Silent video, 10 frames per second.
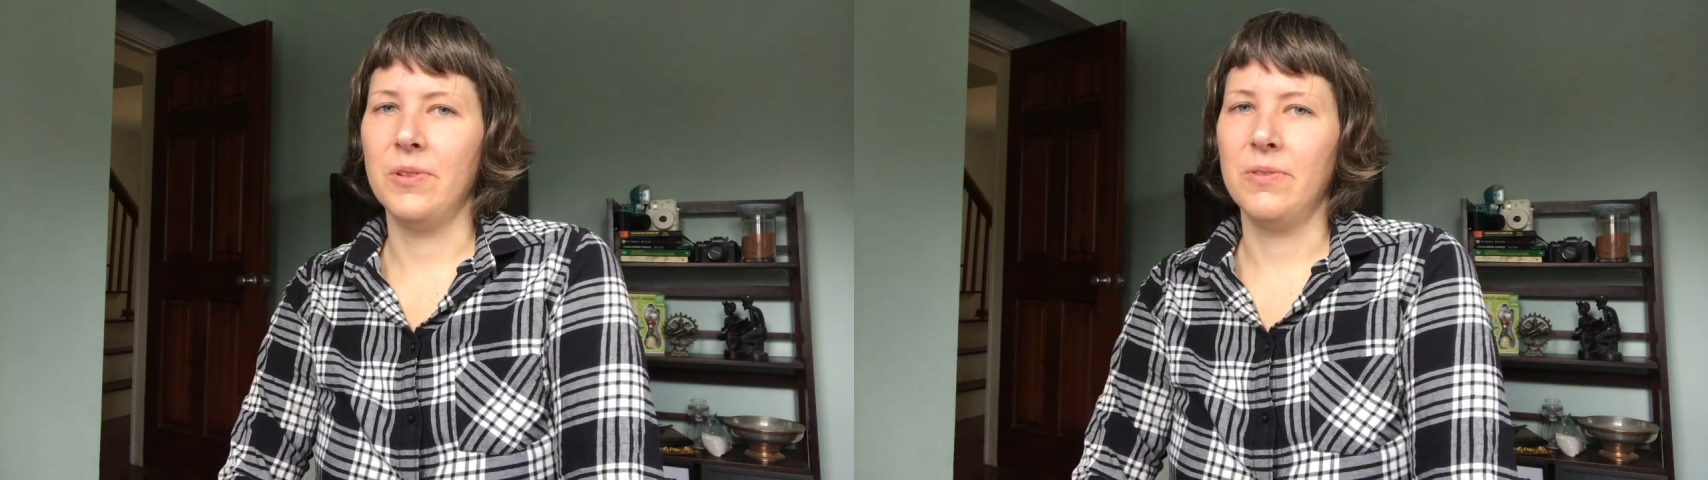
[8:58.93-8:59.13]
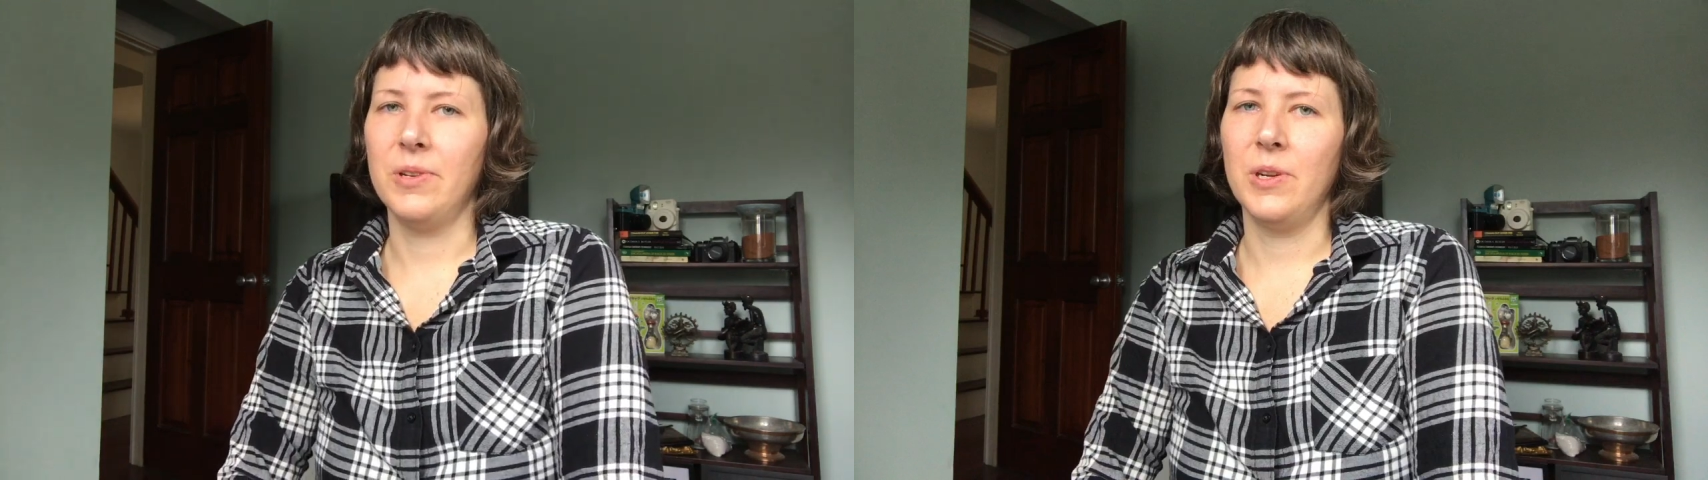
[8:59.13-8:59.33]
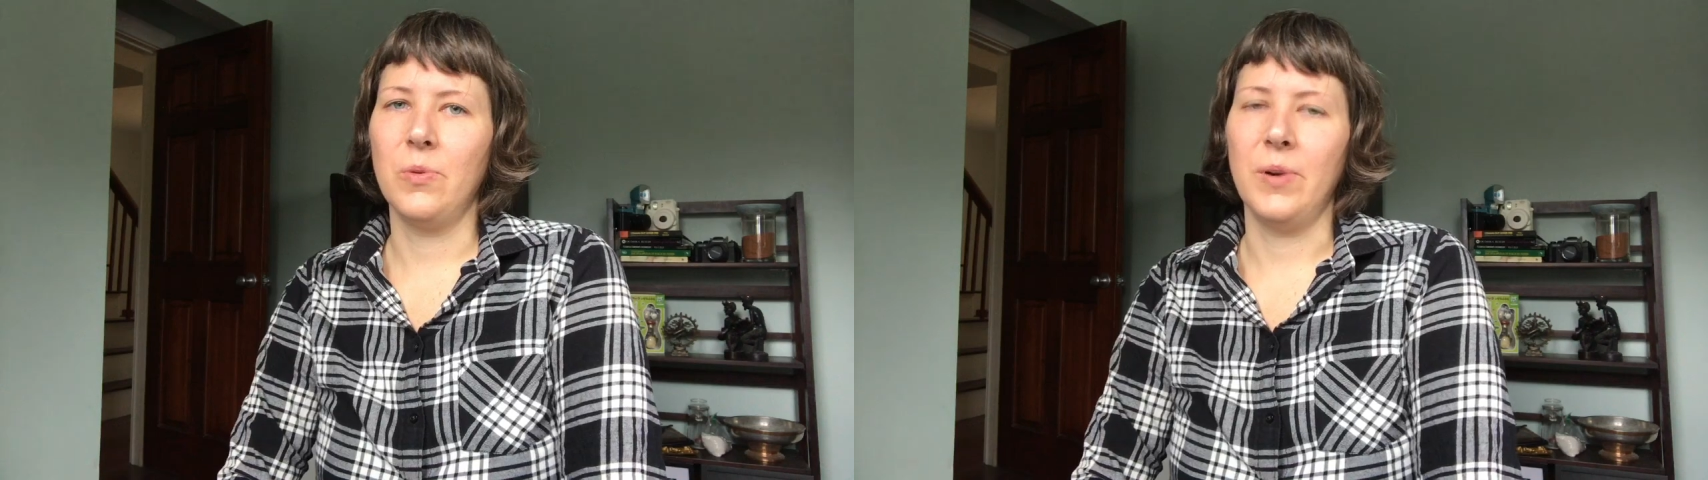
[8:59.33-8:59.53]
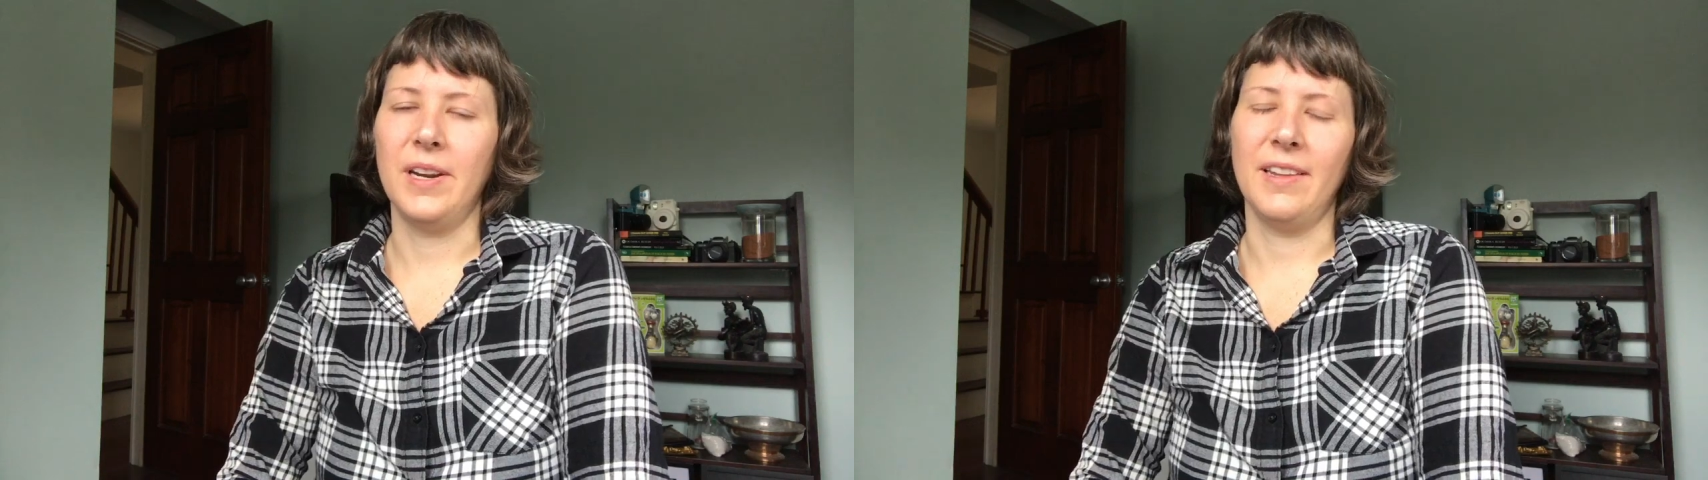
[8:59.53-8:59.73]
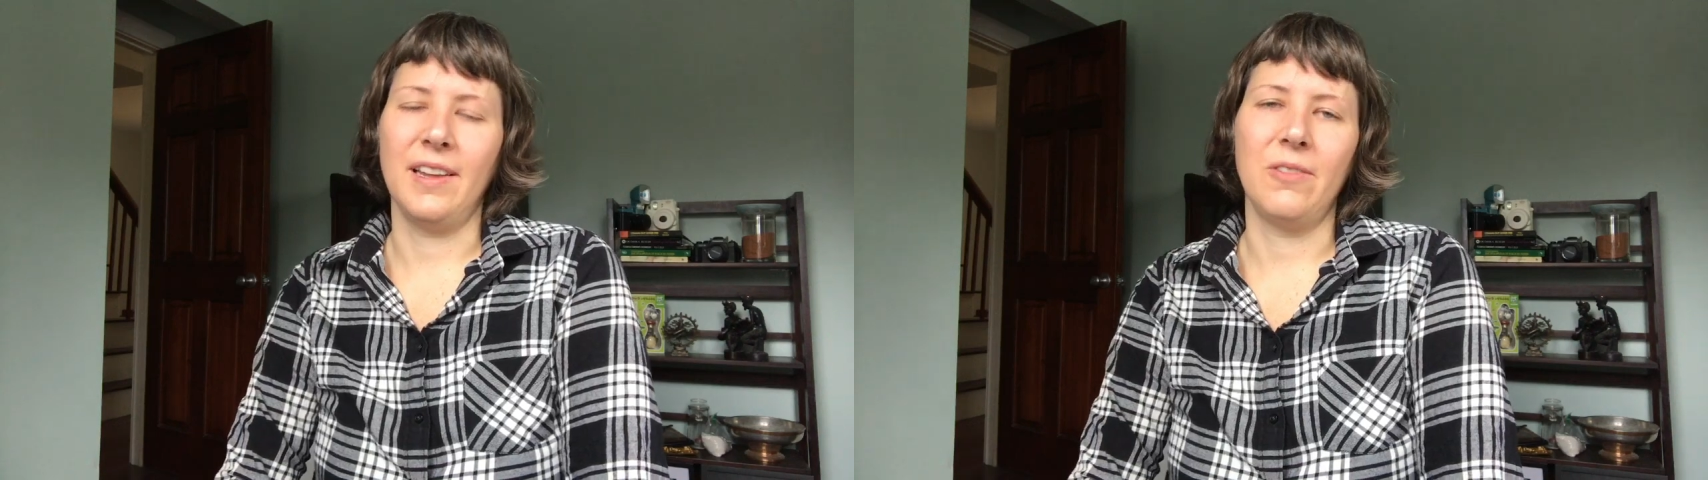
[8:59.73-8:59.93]
They're really
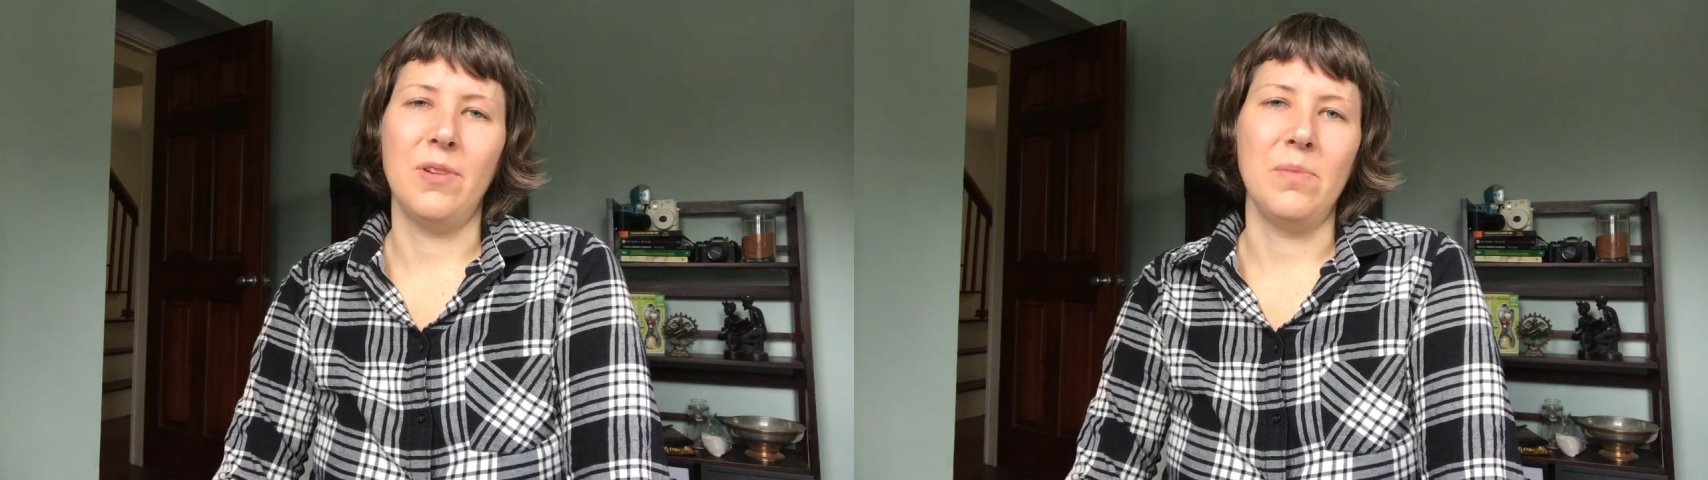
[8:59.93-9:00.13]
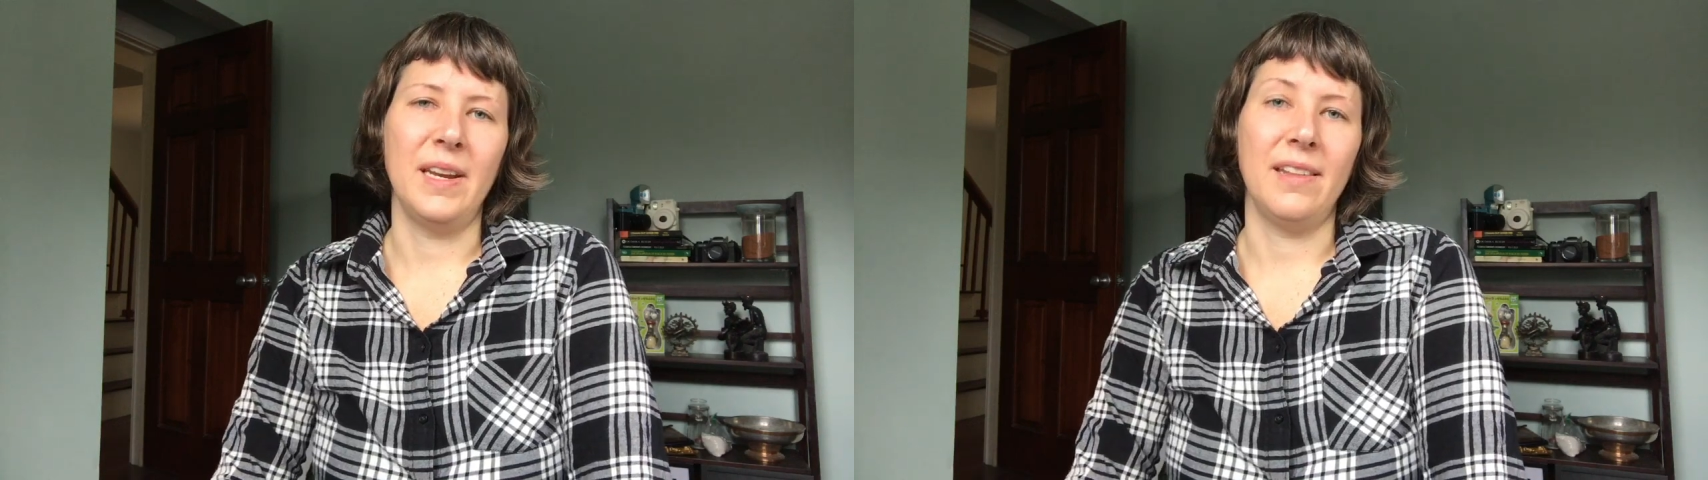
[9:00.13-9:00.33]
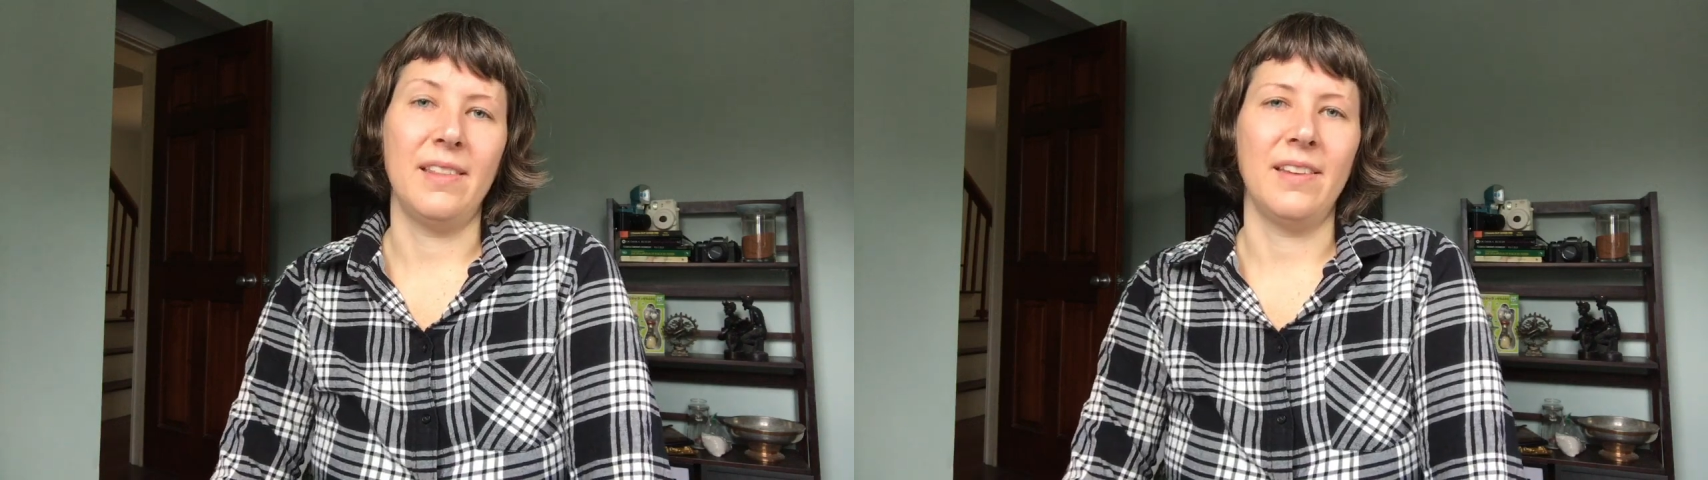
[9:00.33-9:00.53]
quick, like three minute